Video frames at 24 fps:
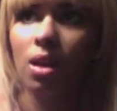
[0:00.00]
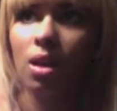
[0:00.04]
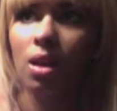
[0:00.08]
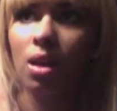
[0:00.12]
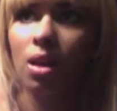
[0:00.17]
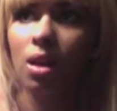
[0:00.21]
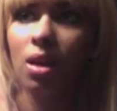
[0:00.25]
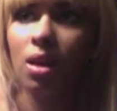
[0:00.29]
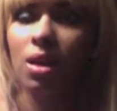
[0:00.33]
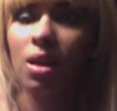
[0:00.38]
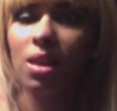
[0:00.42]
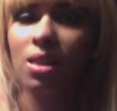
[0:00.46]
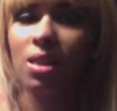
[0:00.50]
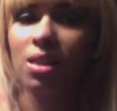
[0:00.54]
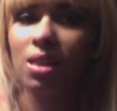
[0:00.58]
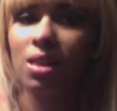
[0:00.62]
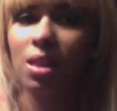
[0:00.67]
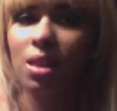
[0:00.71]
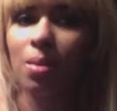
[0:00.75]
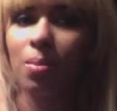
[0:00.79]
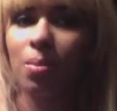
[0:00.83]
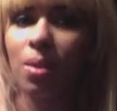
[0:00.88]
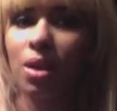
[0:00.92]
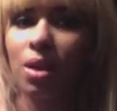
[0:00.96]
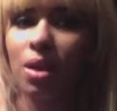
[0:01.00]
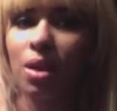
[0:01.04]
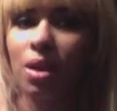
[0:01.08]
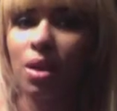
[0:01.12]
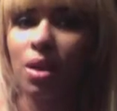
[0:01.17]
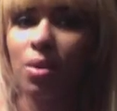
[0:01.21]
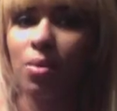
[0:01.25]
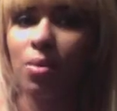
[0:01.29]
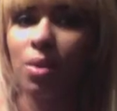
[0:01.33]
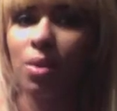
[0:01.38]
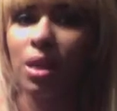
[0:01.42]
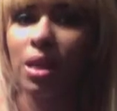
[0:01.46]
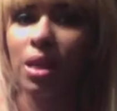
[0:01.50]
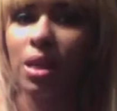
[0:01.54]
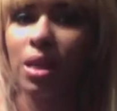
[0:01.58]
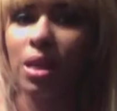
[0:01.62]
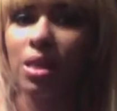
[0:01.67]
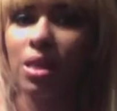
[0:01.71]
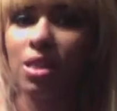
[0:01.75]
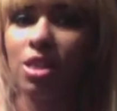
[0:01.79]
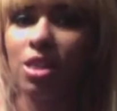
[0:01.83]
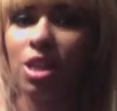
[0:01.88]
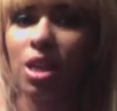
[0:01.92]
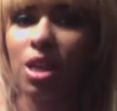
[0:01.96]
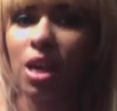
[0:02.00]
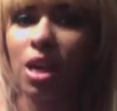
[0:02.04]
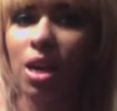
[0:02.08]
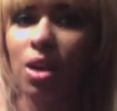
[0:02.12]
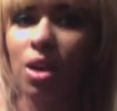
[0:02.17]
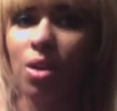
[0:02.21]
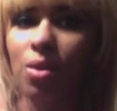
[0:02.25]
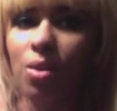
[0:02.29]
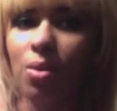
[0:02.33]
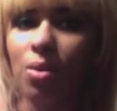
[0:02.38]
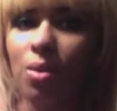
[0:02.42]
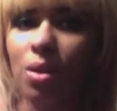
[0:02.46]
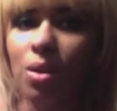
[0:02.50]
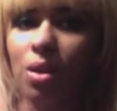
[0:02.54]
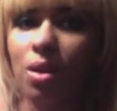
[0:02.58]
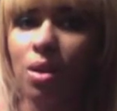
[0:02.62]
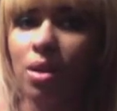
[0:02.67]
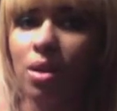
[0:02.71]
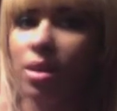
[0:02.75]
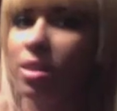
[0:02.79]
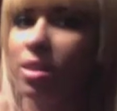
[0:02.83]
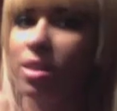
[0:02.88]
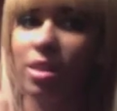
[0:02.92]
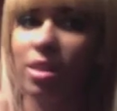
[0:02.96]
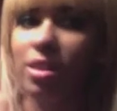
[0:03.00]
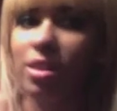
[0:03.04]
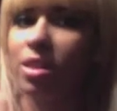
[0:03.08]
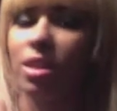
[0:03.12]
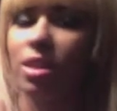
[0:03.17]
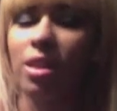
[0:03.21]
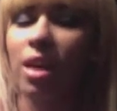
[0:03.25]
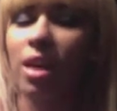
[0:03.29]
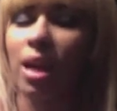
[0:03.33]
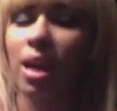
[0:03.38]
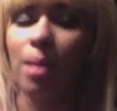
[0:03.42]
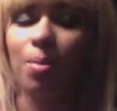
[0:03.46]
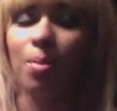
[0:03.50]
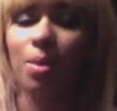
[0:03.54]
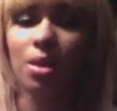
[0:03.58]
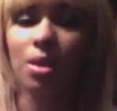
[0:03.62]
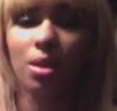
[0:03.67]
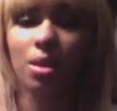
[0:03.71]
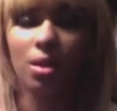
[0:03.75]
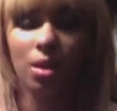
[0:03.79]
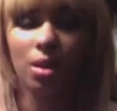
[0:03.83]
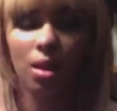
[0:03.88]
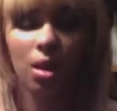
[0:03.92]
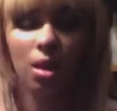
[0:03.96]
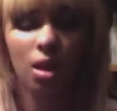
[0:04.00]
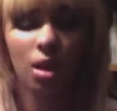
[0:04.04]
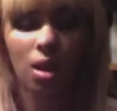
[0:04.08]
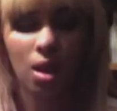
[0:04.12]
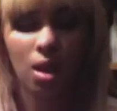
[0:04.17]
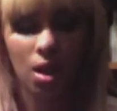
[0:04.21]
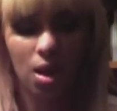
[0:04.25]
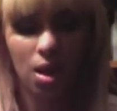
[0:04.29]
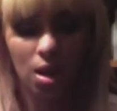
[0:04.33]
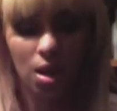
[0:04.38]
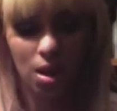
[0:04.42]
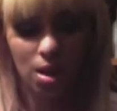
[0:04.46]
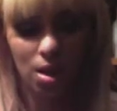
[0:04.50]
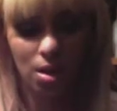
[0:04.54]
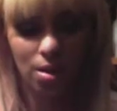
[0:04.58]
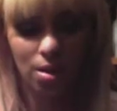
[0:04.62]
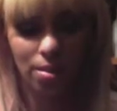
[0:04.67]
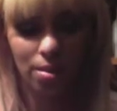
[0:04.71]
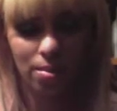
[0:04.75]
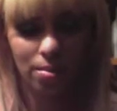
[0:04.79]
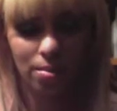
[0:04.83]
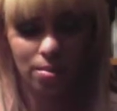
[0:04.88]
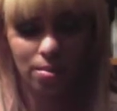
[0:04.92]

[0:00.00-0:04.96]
against CM Punk and win in Chicago. It just doesn't happen. Um,